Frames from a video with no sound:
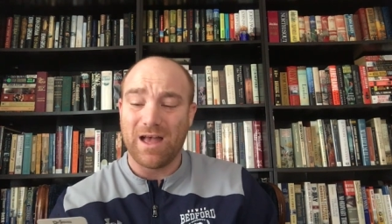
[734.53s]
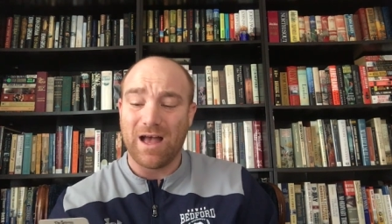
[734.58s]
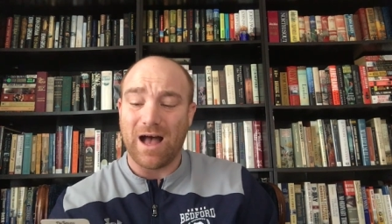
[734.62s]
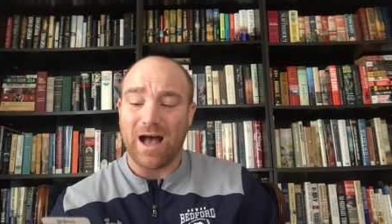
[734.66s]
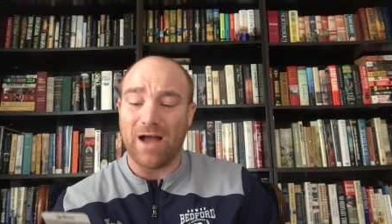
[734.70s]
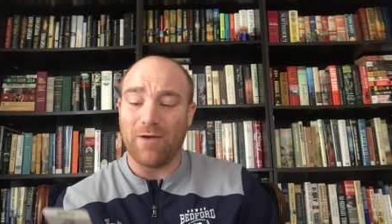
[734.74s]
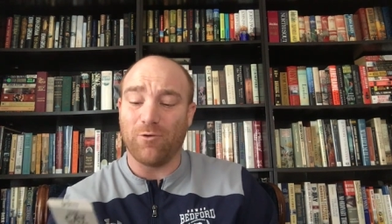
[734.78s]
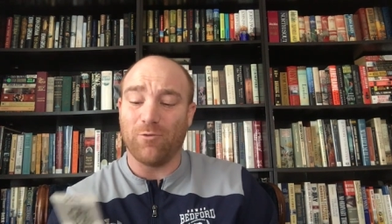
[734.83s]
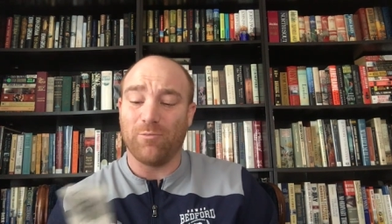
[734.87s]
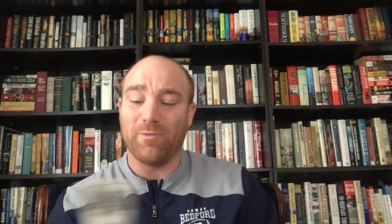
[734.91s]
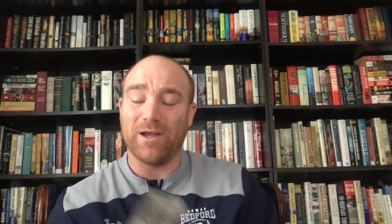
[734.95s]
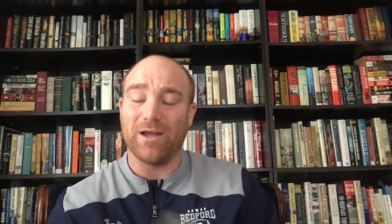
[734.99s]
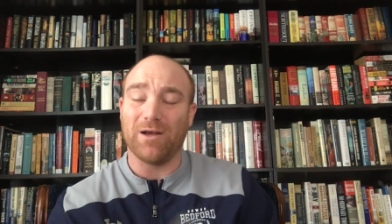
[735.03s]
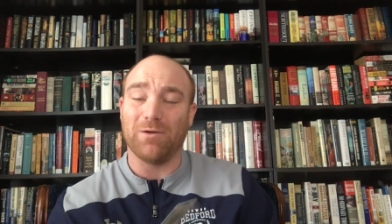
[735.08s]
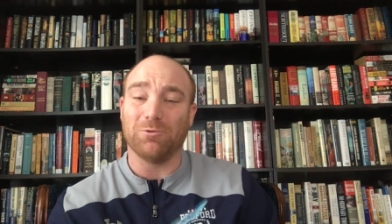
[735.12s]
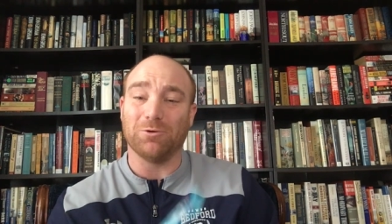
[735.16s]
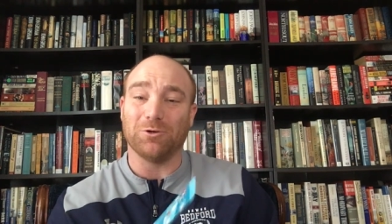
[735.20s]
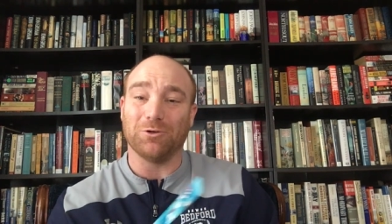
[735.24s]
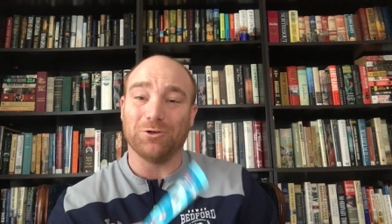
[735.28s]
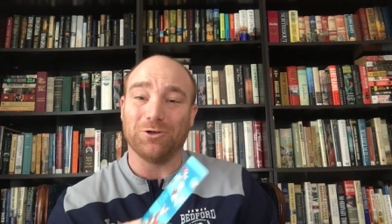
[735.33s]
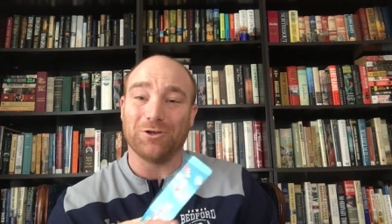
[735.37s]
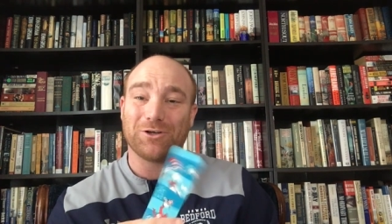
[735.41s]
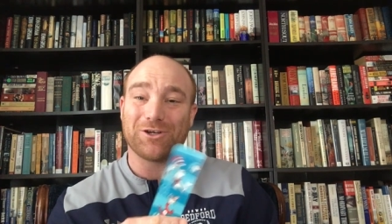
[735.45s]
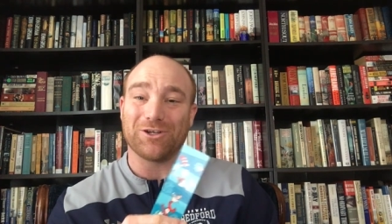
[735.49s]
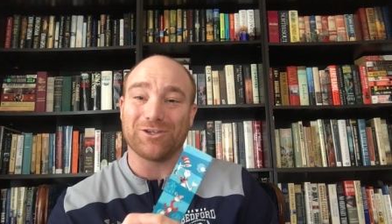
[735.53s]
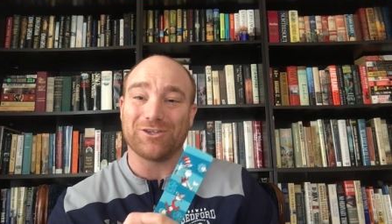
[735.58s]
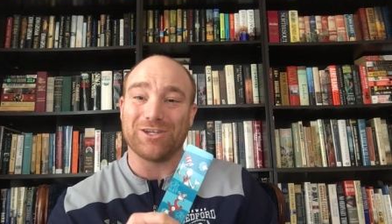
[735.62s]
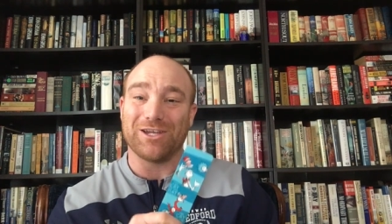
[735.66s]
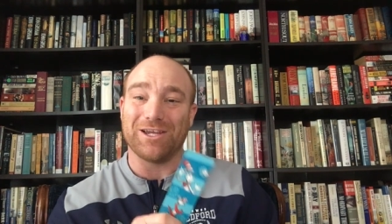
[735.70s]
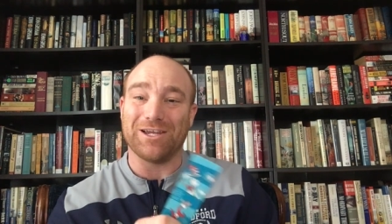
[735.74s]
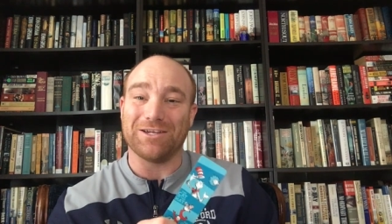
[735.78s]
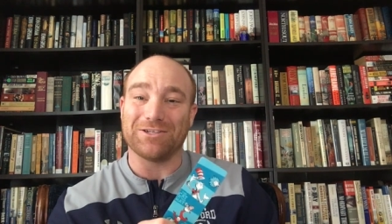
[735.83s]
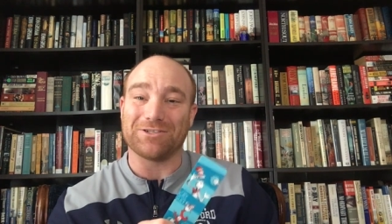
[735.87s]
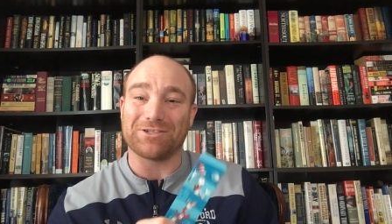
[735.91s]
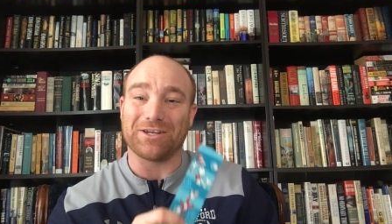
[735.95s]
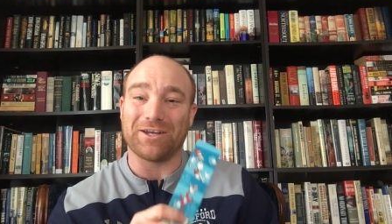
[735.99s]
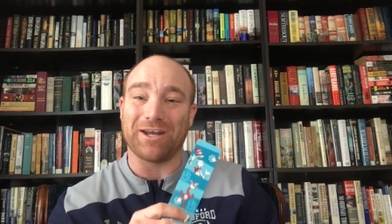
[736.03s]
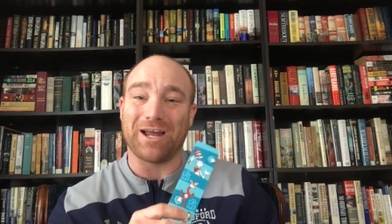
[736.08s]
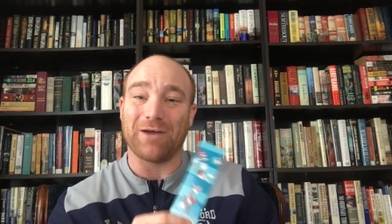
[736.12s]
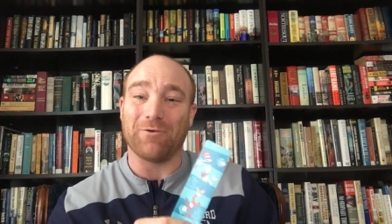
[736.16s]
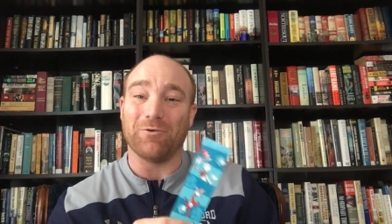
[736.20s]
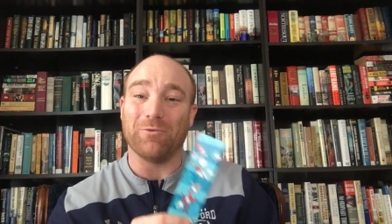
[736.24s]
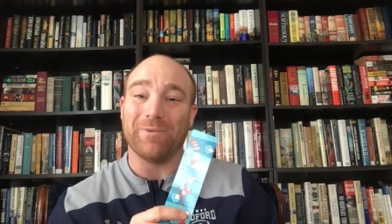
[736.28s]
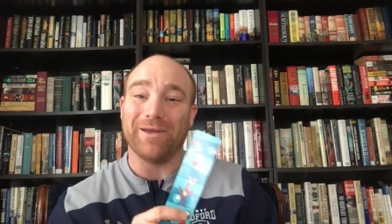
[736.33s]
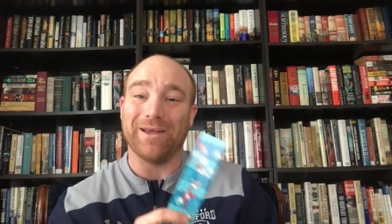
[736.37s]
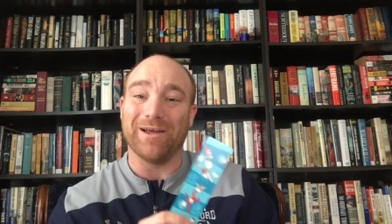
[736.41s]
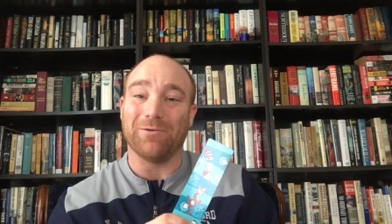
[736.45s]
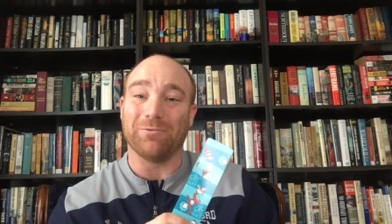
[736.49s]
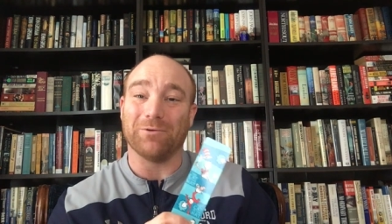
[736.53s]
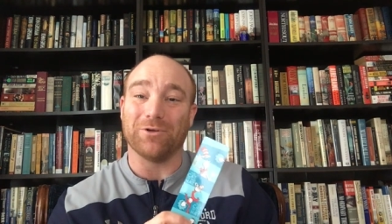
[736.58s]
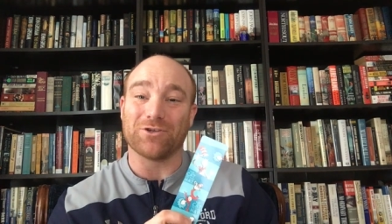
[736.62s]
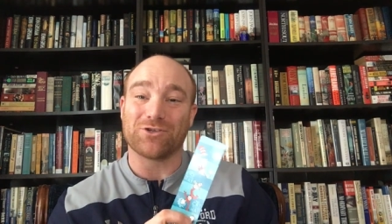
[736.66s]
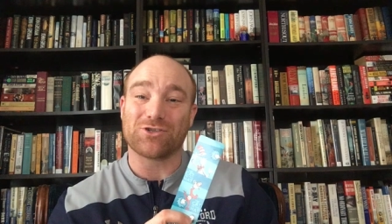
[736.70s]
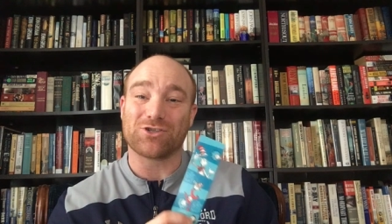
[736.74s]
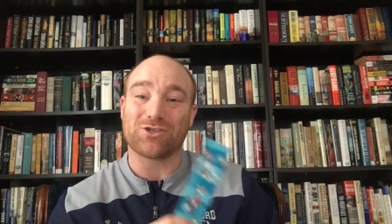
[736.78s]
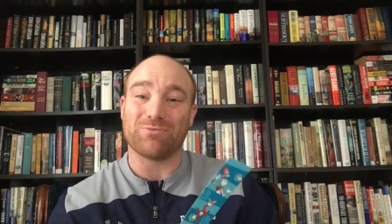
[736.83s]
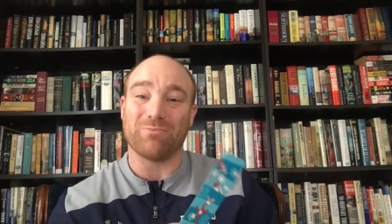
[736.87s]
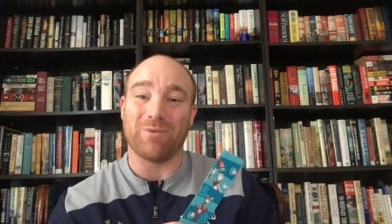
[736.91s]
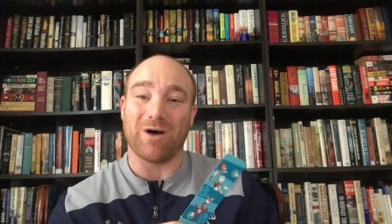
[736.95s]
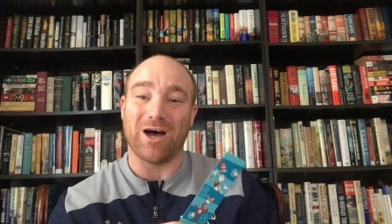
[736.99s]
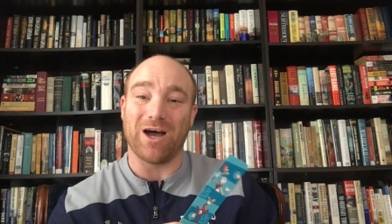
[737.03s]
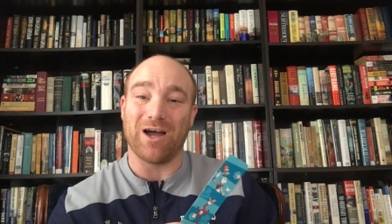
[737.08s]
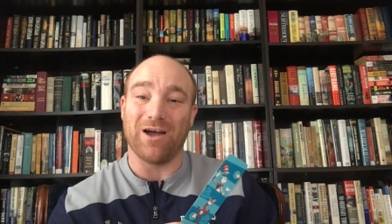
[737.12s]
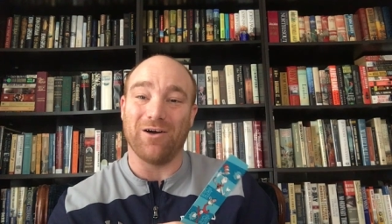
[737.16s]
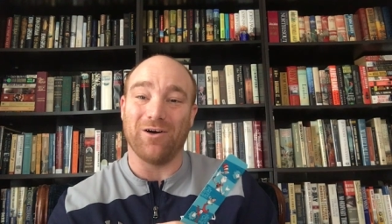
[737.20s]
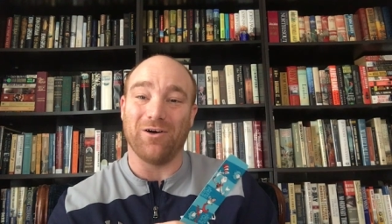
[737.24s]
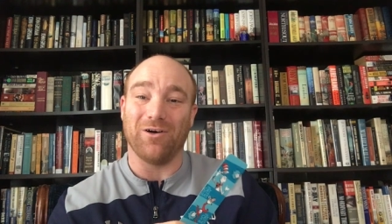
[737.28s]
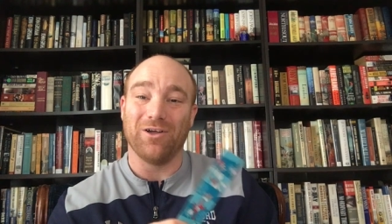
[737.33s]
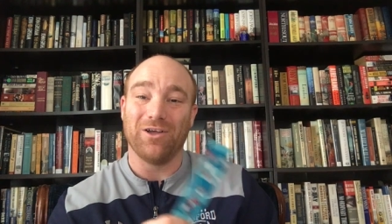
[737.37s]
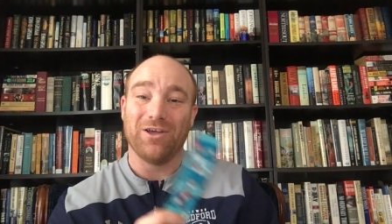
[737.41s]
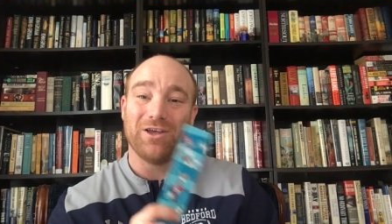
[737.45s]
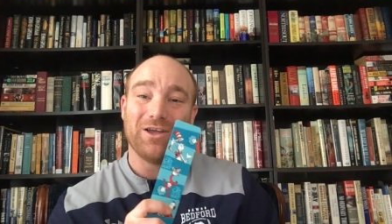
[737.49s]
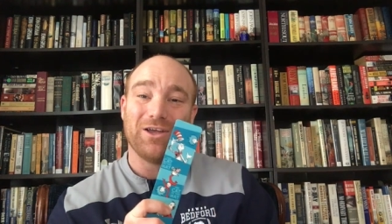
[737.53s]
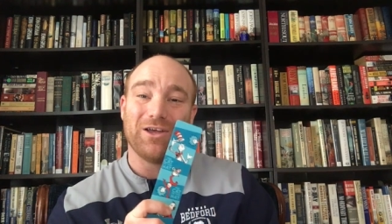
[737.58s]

I will be able to look at these and I will be able to smile